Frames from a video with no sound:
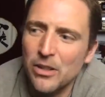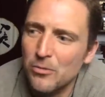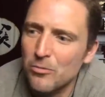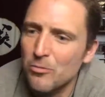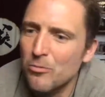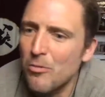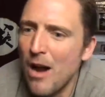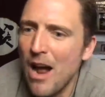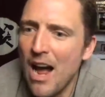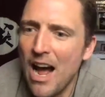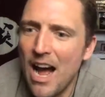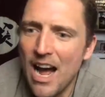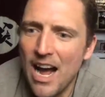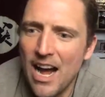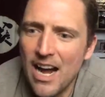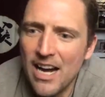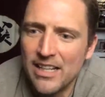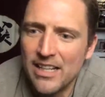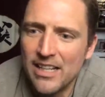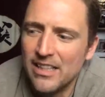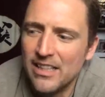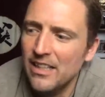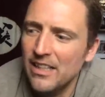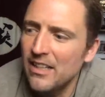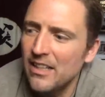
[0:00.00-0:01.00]

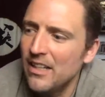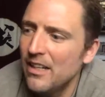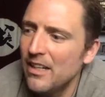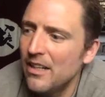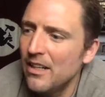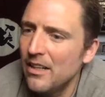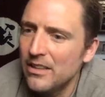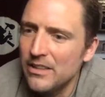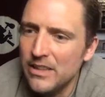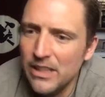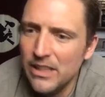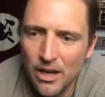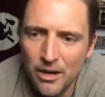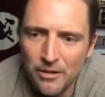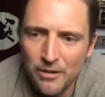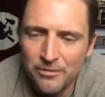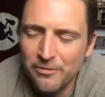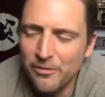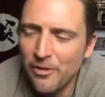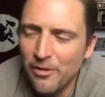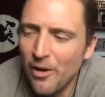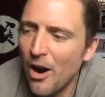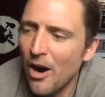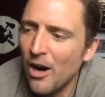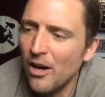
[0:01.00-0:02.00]
Rock,
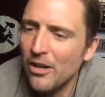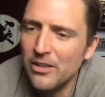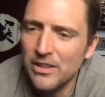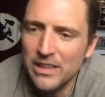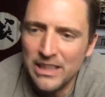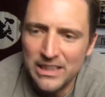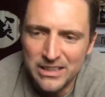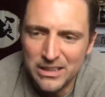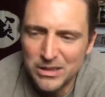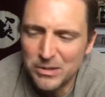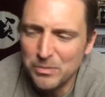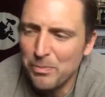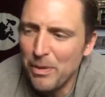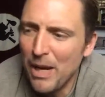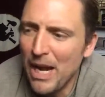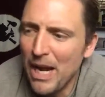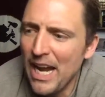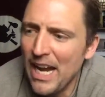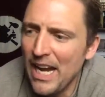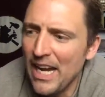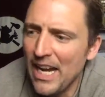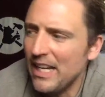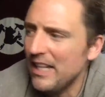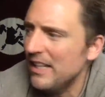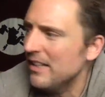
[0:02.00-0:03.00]
Farley,
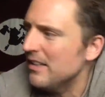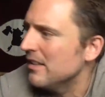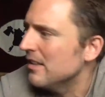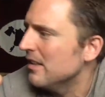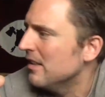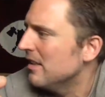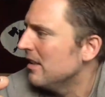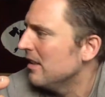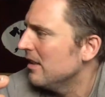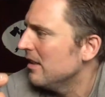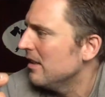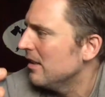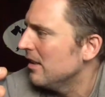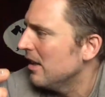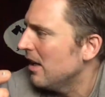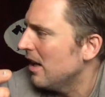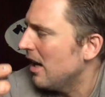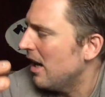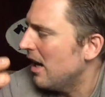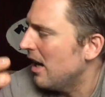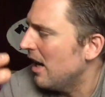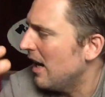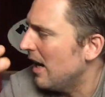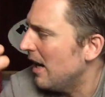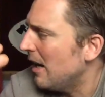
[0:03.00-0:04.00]
Spade,
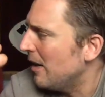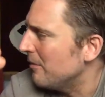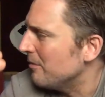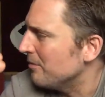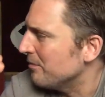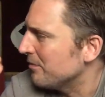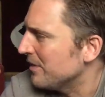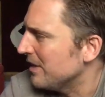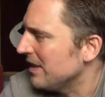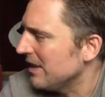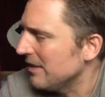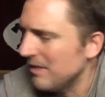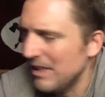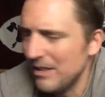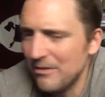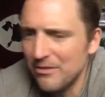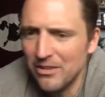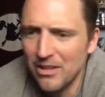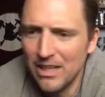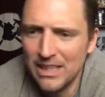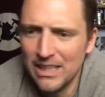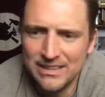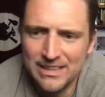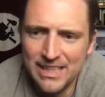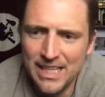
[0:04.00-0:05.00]
even
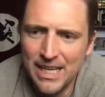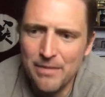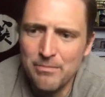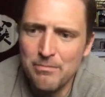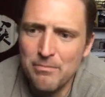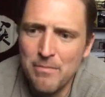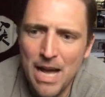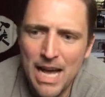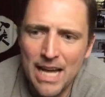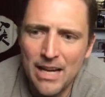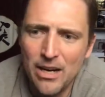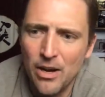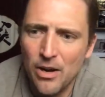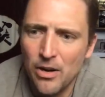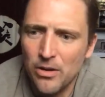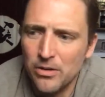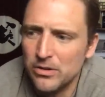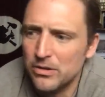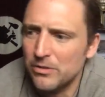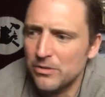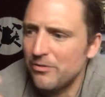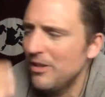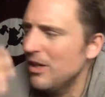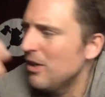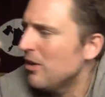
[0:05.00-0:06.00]
like Tim
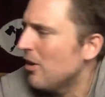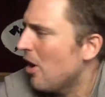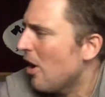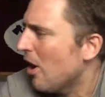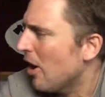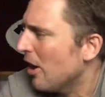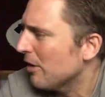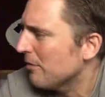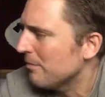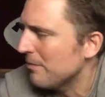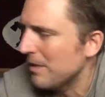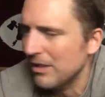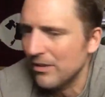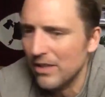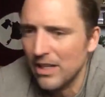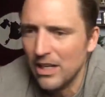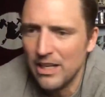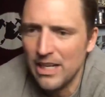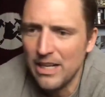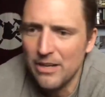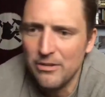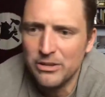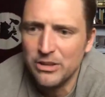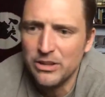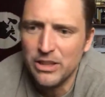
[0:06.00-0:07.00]
Meadows, Phil Hartman. Like,
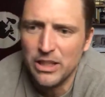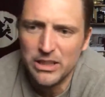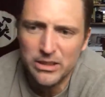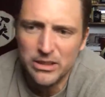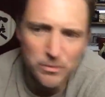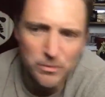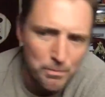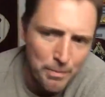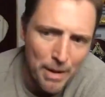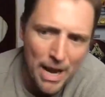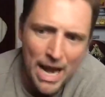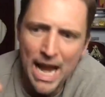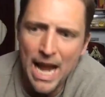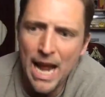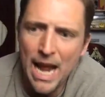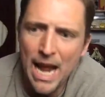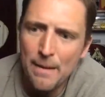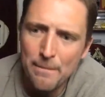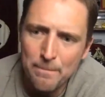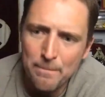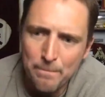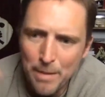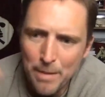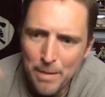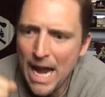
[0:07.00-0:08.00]
it was just
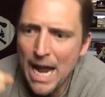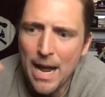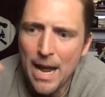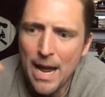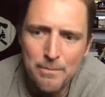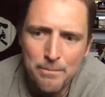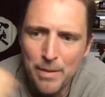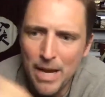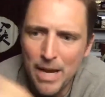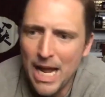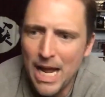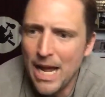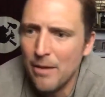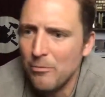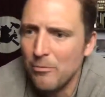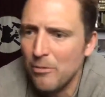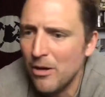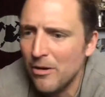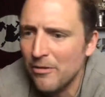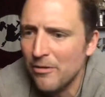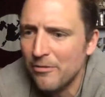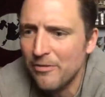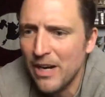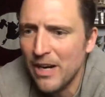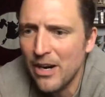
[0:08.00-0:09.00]
bam, bam, bam.
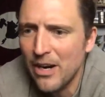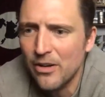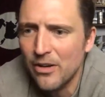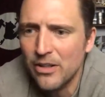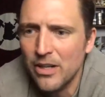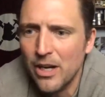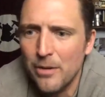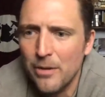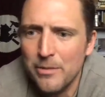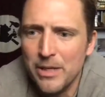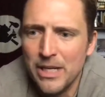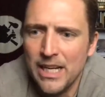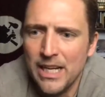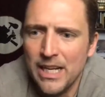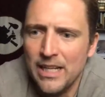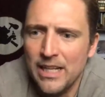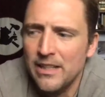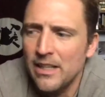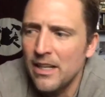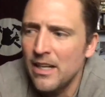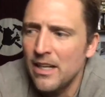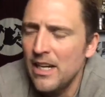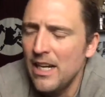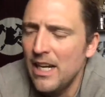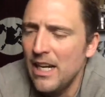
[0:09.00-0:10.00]
Will Ferrell coming in.
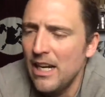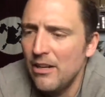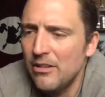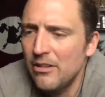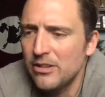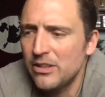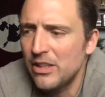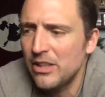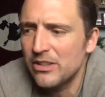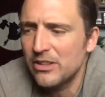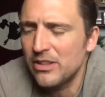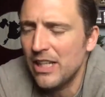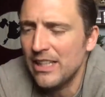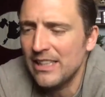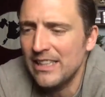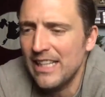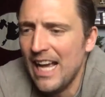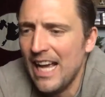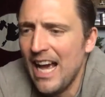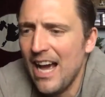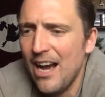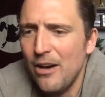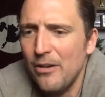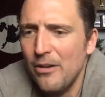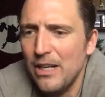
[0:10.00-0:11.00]
It was just like
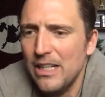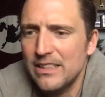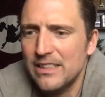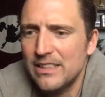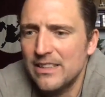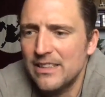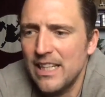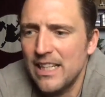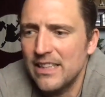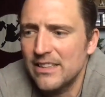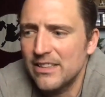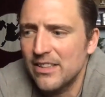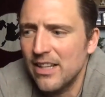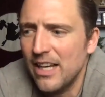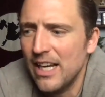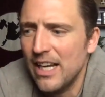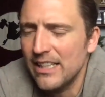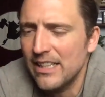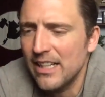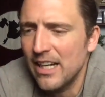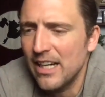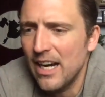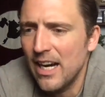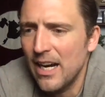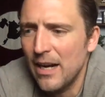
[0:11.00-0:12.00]
now it's
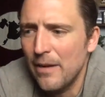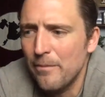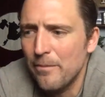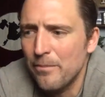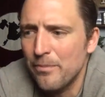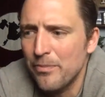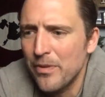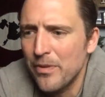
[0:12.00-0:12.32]
like I